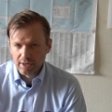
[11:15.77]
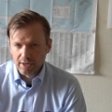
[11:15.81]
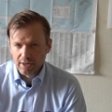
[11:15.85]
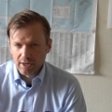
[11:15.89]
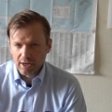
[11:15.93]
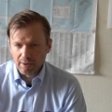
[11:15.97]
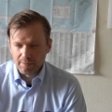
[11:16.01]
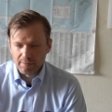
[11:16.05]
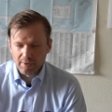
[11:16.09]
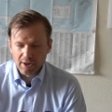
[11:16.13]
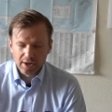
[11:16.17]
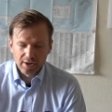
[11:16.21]

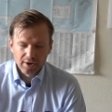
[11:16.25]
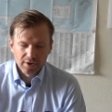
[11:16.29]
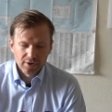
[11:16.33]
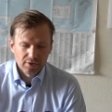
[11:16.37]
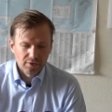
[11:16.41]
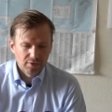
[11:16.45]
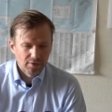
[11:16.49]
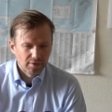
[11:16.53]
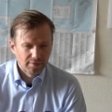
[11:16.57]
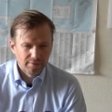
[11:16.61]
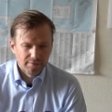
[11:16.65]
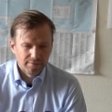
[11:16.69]
I'm not going
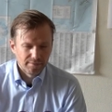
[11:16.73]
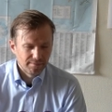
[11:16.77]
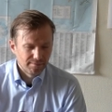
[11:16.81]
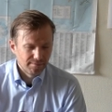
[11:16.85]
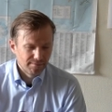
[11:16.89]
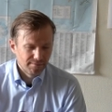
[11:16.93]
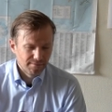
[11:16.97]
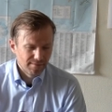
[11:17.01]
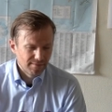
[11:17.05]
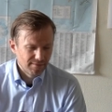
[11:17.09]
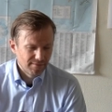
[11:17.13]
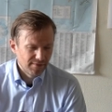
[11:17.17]
to do
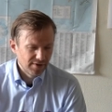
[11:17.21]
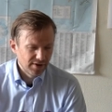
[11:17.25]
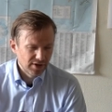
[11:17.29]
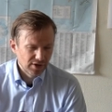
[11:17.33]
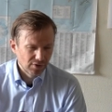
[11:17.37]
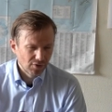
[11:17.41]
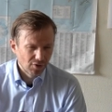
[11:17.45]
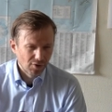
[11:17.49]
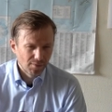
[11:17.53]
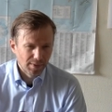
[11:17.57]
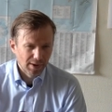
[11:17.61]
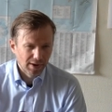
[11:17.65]
a
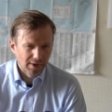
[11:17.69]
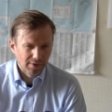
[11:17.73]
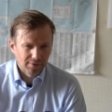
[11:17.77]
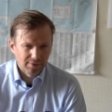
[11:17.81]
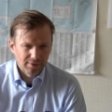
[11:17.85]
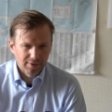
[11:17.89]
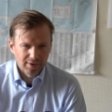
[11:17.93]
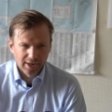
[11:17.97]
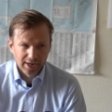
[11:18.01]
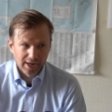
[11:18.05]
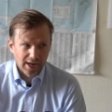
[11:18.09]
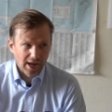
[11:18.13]
video
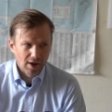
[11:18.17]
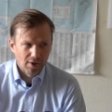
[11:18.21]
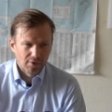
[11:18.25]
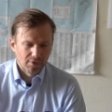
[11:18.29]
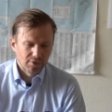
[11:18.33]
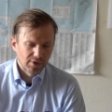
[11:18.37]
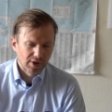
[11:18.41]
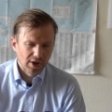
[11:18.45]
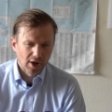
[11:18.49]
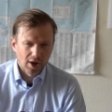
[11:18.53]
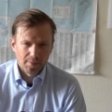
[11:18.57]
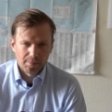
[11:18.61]
about like how
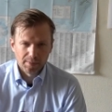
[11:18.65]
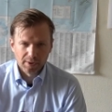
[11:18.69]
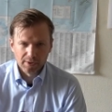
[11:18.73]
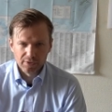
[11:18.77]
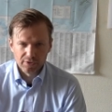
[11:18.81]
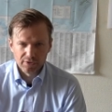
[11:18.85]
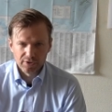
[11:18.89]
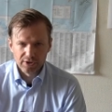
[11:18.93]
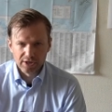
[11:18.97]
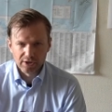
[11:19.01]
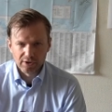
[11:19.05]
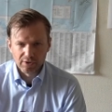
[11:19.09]
to cop on
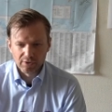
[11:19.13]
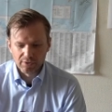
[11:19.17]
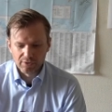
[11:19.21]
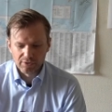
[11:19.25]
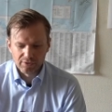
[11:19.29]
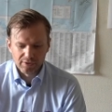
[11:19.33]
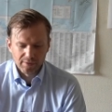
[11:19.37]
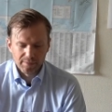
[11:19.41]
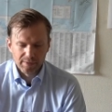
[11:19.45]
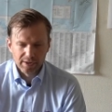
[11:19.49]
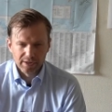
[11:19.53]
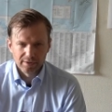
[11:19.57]

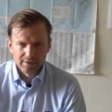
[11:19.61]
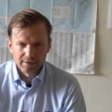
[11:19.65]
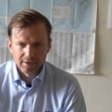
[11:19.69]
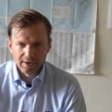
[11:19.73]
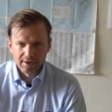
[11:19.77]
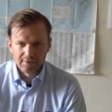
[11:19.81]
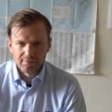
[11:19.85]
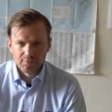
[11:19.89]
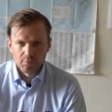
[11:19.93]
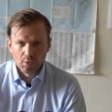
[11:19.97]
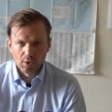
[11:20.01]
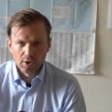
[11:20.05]
sneakers. I mean,
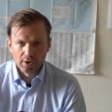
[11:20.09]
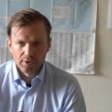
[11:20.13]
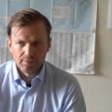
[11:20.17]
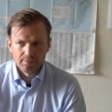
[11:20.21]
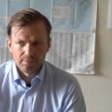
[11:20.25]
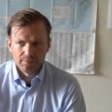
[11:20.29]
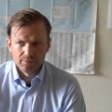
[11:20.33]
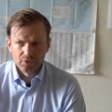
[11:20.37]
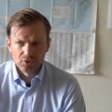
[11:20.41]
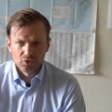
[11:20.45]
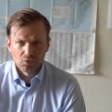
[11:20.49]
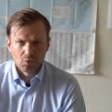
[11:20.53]
I've
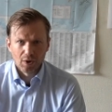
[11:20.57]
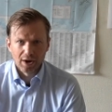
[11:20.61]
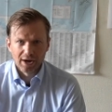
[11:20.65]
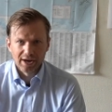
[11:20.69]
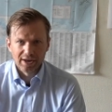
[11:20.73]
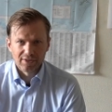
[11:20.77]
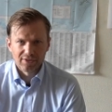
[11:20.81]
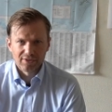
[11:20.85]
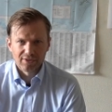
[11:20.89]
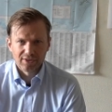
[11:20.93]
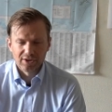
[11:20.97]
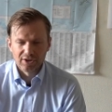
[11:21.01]
won
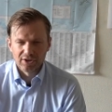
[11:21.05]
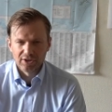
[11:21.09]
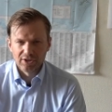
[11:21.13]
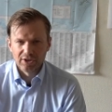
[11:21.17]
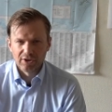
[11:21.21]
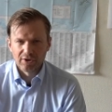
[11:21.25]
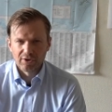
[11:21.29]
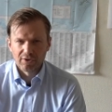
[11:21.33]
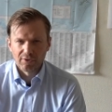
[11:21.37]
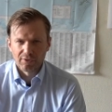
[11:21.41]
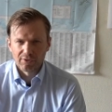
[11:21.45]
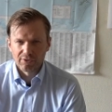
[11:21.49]
twice in a
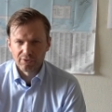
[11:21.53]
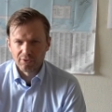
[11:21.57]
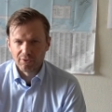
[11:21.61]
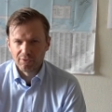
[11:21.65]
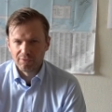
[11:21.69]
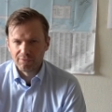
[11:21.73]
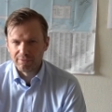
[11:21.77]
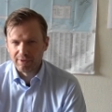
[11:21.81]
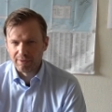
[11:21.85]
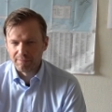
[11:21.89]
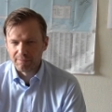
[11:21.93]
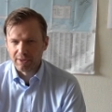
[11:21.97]
year, so
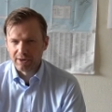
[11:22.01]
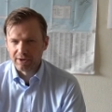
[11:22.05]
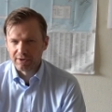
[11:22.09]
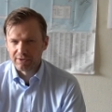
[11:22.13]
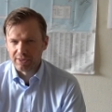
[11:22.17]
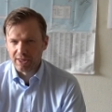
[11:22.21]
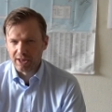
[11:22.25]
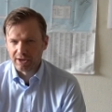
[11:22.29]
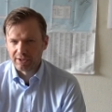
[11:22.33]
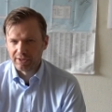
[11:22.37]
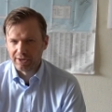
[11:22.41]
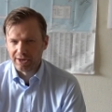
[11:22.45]
I'm not
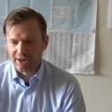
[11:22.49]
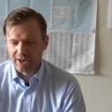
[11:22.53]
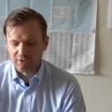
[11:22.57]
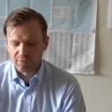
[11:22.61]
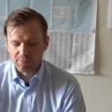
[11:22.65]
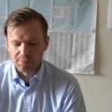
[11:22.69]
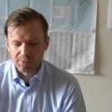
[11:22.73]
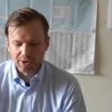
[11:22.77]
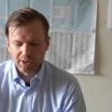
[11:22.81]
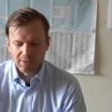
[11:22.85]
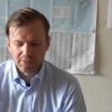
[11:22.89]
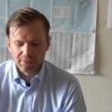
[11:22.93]
exactly an
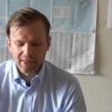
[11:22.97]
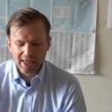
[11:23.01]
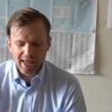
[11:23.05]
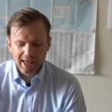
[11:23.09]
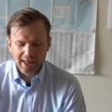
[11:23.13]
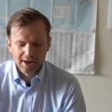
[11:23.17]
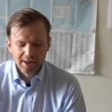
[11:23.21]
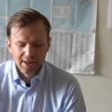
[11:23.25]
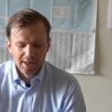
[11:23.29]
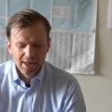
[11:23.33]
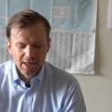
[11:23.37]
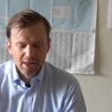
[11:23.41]
expert on
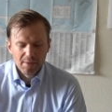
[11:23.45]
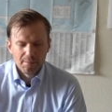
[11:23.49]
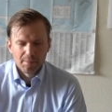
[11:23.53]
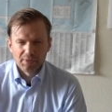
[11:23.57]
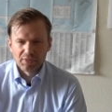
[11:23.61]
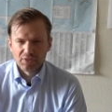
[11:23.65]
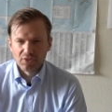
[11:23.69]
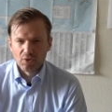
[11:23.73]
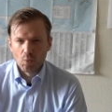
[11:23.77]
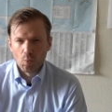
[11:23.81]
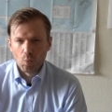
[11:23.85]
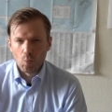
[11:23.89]
that.
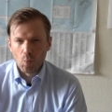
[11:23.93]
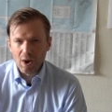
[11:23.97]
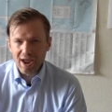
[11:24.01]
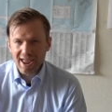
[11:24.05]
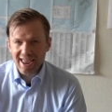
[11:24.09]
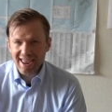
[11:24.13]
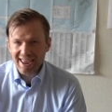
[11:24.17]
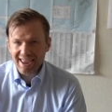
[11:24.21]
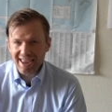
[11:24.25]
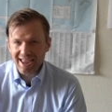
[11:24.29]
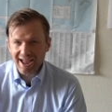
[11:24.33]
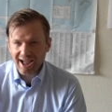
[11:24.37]
But the
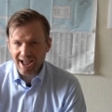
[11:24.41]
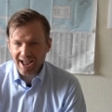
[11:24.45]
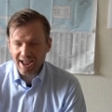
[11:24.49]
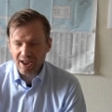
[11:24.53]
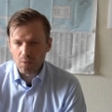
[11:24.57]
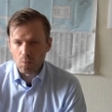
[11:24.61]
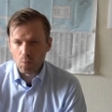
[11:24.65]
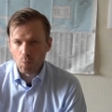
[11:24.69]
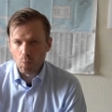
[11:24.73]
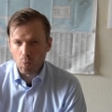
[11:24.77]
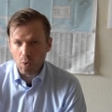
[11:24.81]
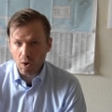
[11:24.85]
way I
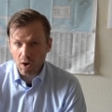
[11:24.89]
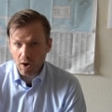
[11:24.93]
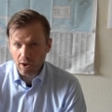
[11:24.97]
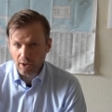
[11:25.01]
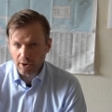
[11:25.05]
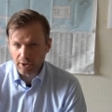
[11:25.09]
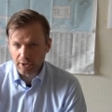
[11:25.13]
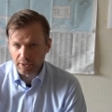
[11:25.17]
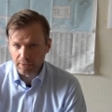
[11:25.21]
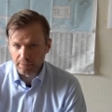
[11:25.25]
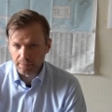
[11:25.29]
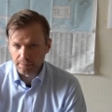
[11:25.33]

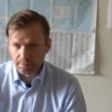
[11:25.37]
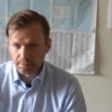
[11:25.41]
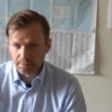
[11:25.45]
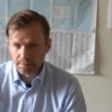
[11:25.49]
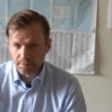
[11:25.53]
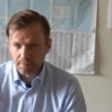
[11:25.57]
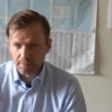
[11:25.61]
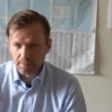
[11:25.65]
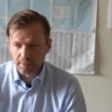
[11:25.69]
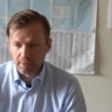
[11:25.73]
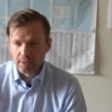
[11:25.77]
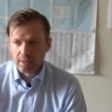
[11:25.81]

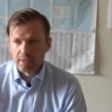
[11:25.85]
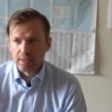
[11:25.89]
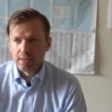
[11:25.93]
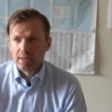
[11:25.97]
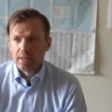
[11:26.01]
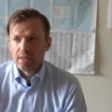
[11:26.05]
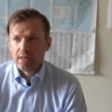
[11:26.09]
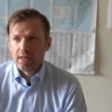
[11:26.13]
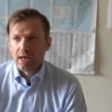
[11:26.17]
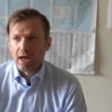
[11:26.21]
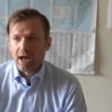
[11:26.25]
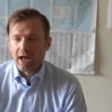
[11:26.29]

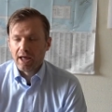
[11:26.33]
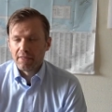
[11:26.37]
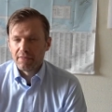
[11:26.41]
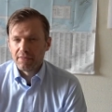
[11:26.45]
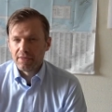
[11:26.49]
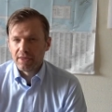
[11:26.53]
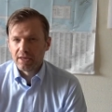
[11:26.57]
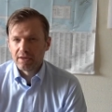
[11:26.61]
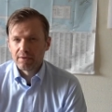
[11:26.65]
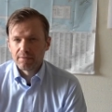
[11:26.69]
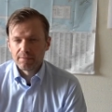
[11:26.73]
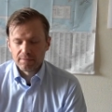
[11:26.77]
won, I
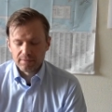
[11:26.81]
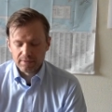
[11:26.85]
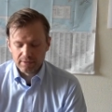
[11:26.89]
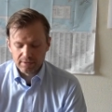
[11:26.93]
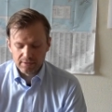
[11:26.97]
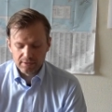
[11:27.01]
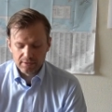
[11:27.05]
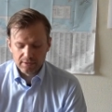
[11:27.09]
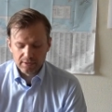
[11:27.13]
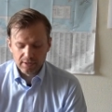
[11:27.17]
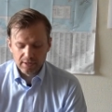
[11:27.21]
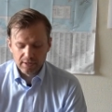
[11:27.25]
think,
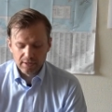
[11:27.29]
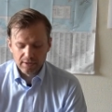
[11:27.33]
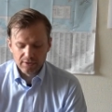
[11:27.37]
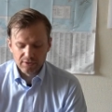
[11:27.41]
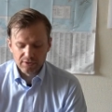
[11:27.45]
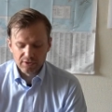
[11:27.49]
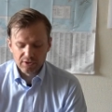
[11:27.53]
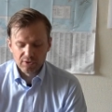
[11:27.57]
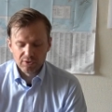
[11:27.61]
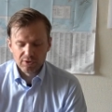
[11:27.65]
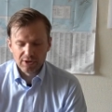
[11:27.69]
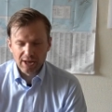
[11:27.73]

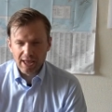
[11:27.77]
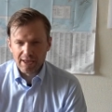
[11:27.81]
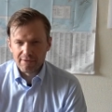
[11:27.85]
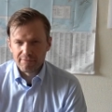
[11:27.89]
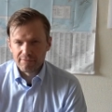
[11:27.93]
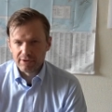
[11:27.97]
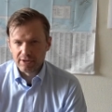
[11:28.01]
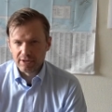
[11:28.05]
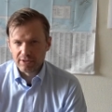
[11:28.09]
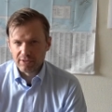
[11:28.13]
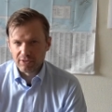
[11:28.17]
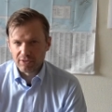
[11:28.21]
is good
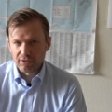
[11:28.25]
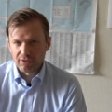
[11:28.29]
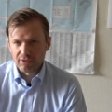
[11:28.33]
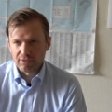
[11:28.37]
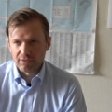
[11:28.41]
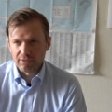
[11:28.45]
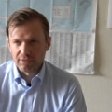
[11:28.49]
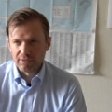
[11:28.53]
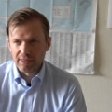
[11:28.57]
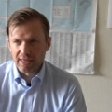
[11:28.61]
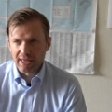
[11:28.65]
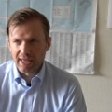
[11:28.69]
evidence
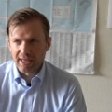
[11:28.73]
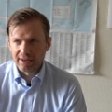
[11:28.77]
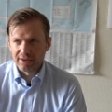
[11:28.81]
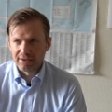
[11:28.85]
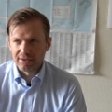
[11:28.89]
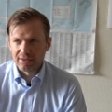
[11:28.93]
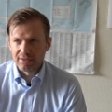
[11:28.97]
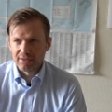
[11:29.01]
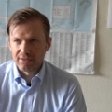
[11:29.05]
that